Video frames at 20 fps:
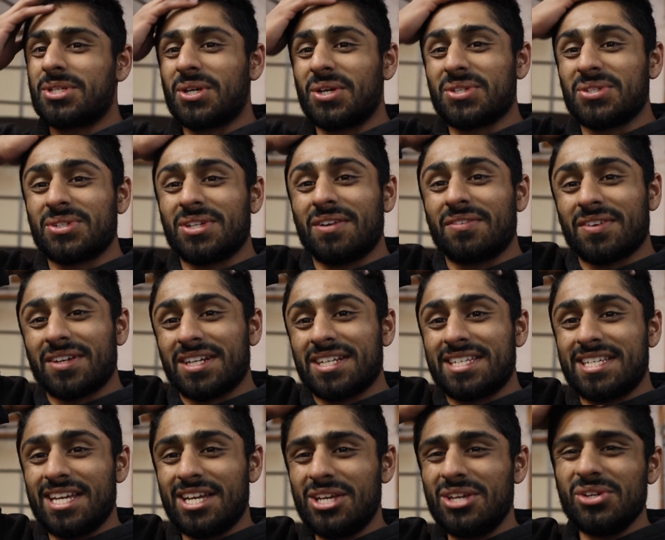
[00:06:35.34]
you're also never gonna
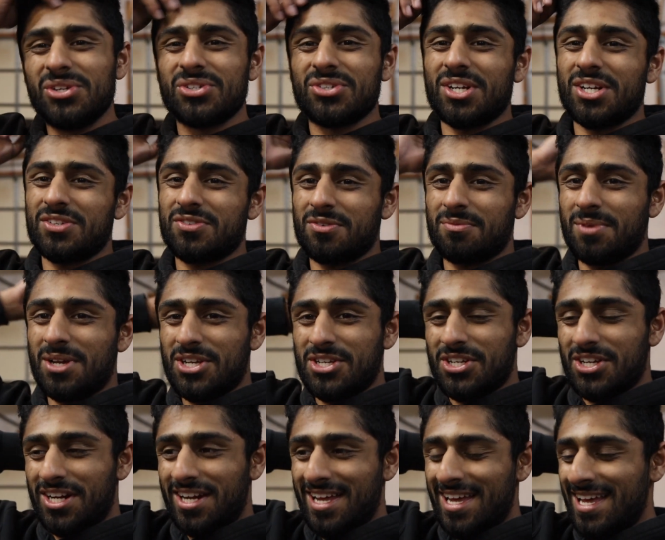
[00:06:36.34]
see a huge
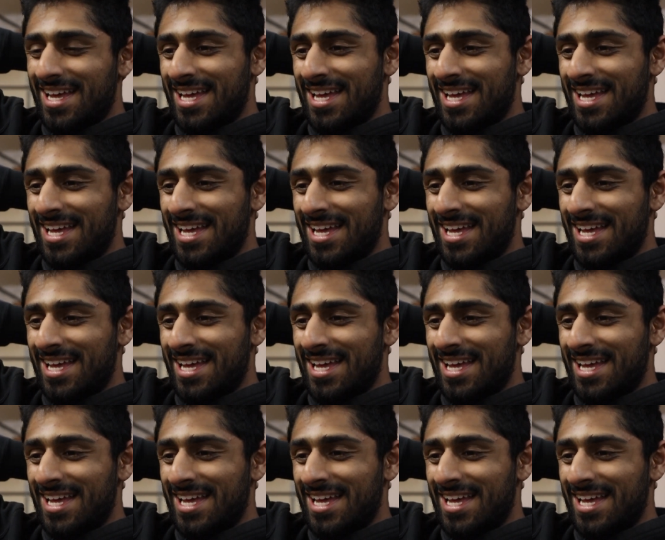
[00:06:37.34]
transformation